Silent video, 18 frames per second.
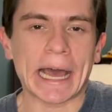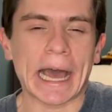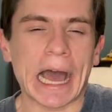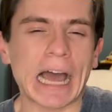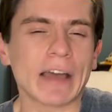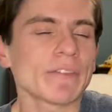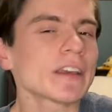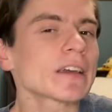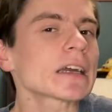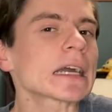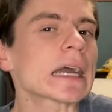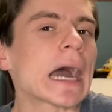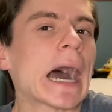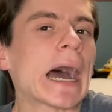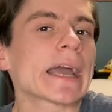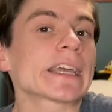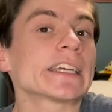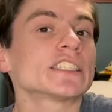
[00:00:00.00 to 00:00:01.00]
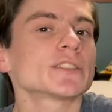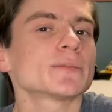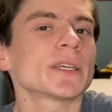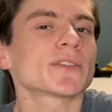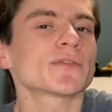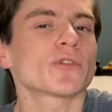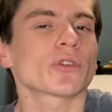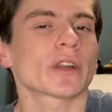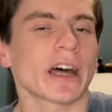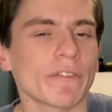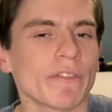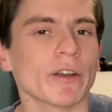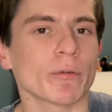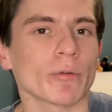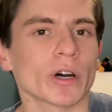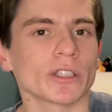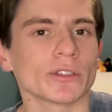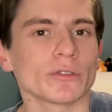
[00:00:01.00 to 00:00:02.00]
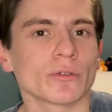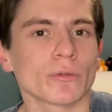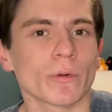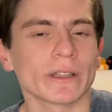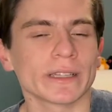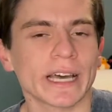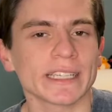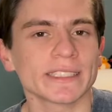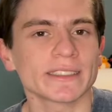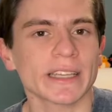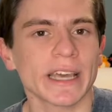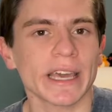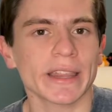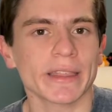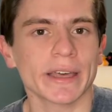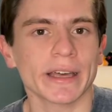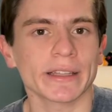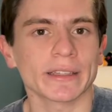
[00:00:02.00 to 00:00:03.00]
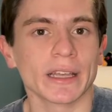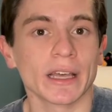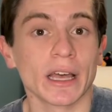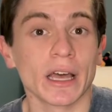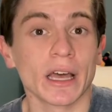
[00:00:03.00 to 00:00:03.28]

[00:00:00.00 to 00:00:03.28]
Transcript: I think I can speak for everyone when I say that